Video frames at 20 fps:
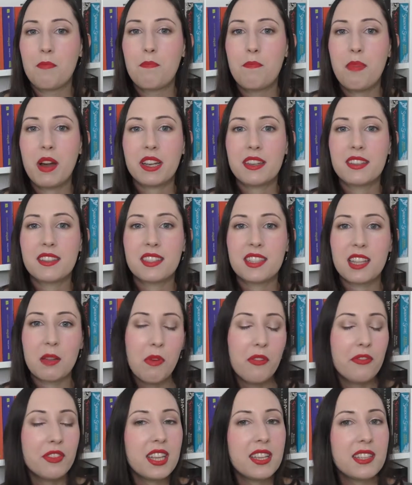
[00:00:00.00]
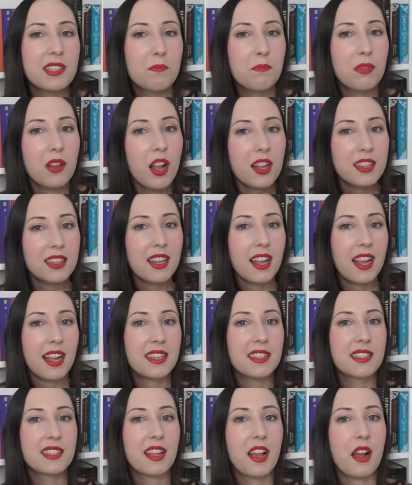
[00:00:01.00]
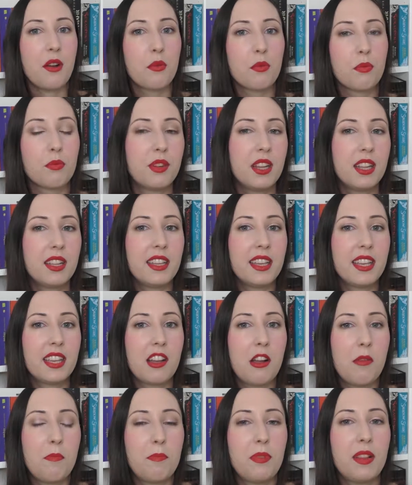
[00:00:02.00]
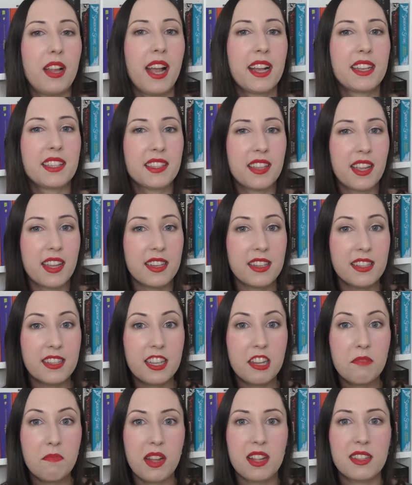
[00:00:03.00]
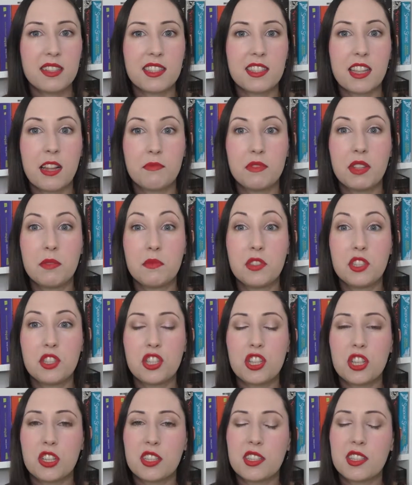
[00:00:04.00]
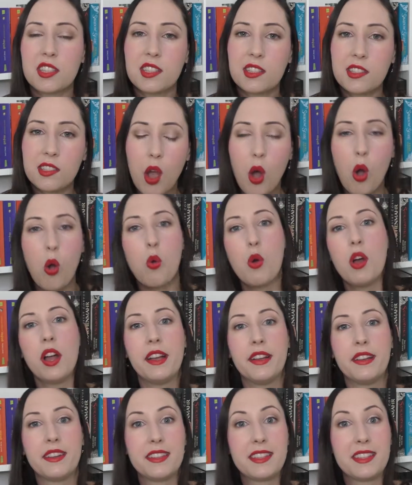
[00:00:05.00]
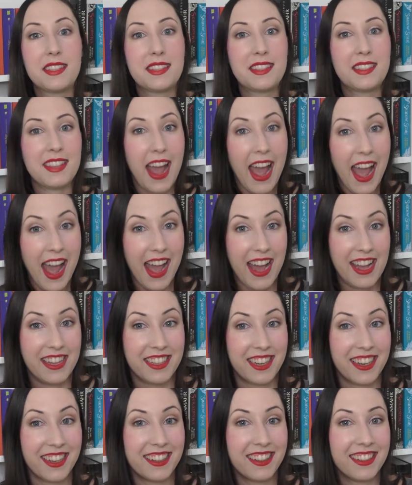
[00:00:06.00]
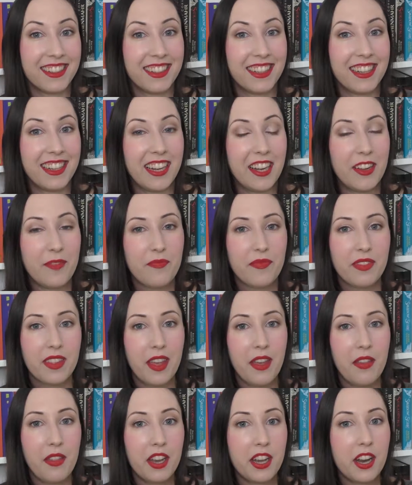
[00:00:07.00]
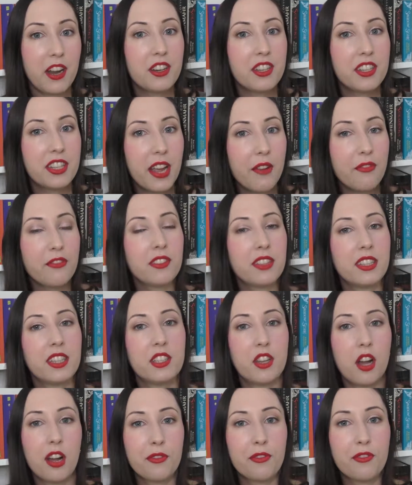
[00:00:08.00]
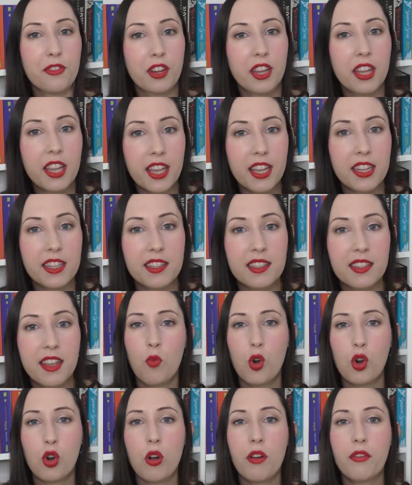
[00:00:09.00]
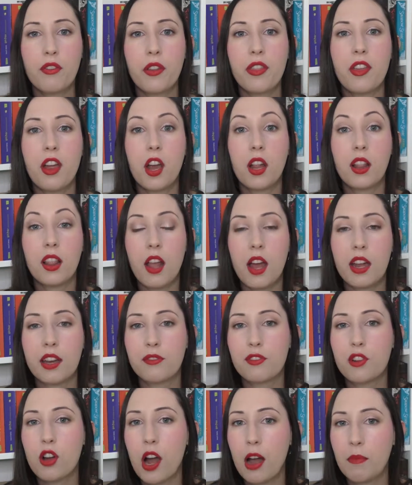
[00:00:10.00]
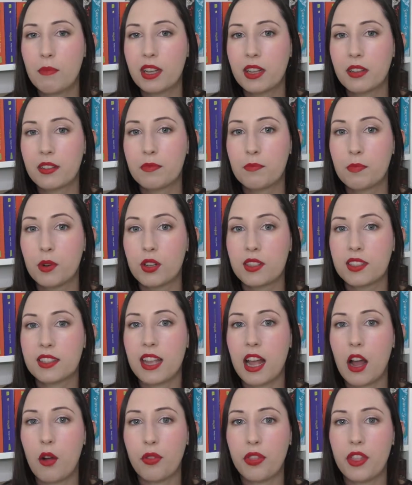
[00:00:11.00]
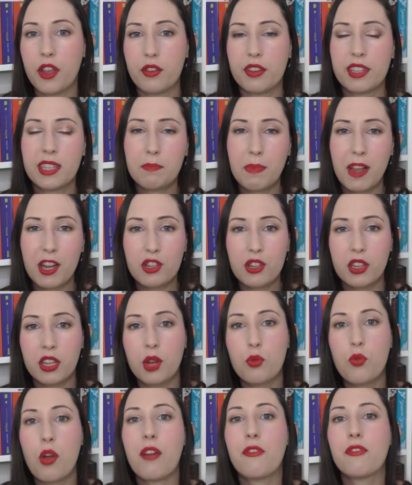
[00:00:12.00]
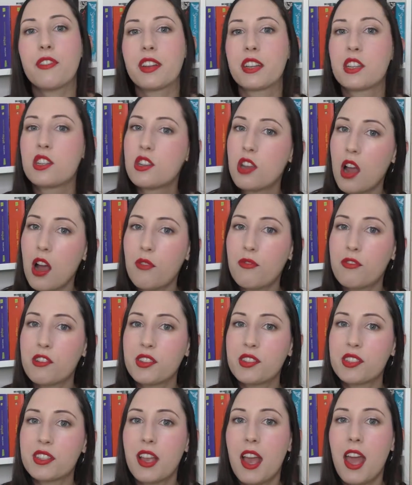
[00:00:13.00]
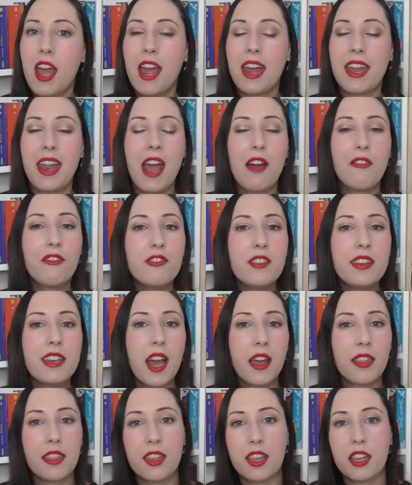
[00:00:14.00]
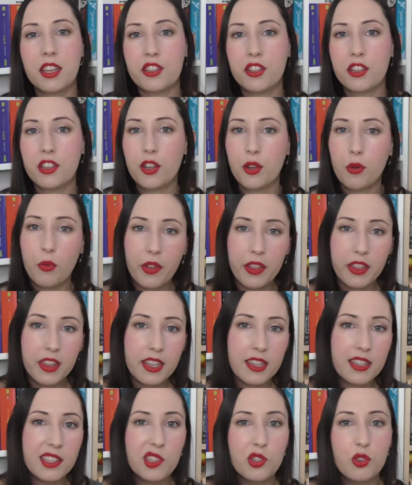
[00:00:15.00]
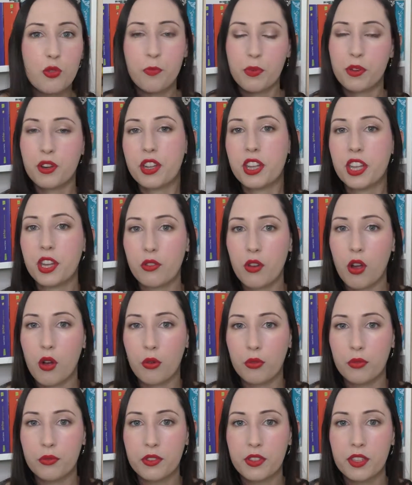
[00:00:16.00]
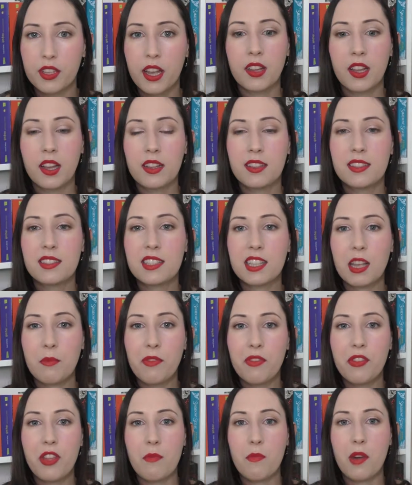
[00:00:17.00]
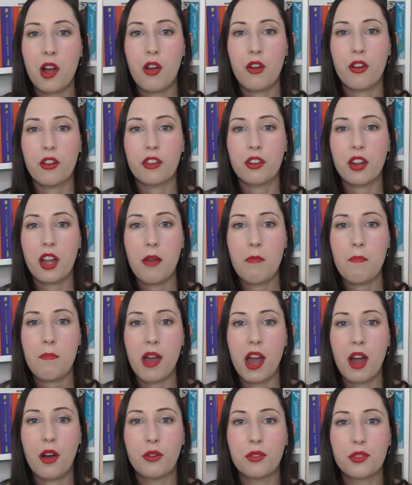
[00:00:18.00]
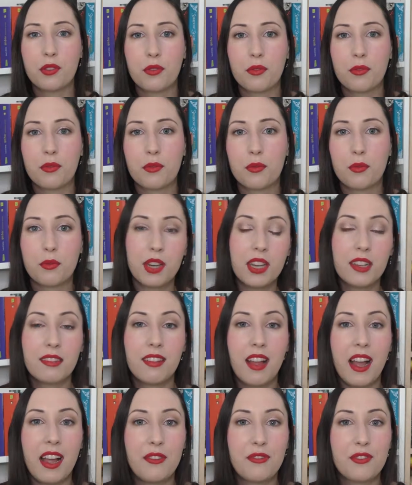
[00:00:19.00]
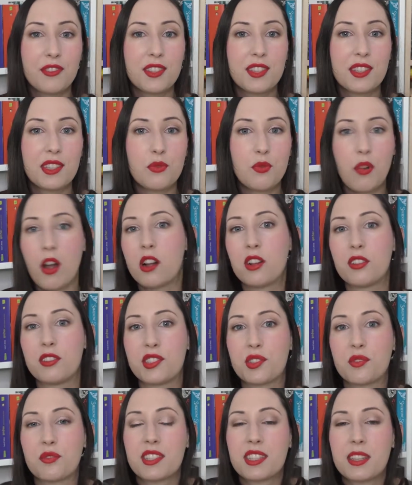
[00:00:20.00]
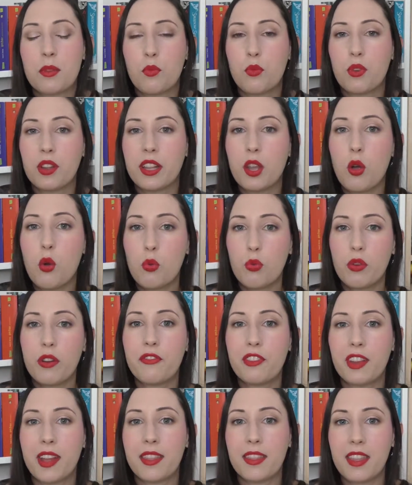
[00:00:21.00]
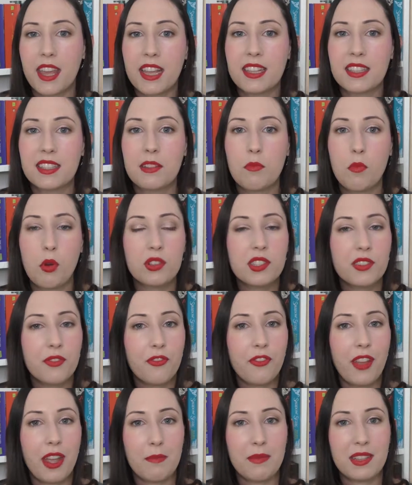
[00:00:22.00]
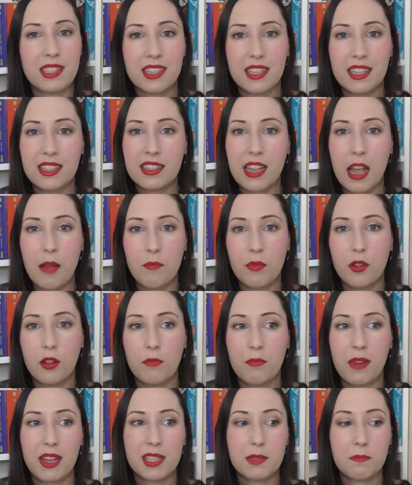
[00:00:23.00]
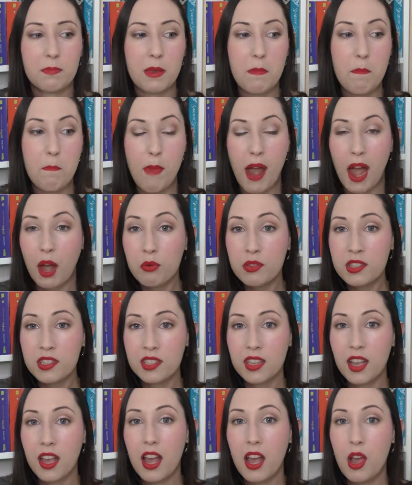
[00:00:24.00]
but some of these plot lines are really complex and deep and sometimes just so sad that are definitely not for kids. Moreover, there are a lot of comic books out there, especially graphic novels, that have nothing to do with these superheroes. Some of them are about real life struggles or some really horrific things. The most famous example must be Mouse,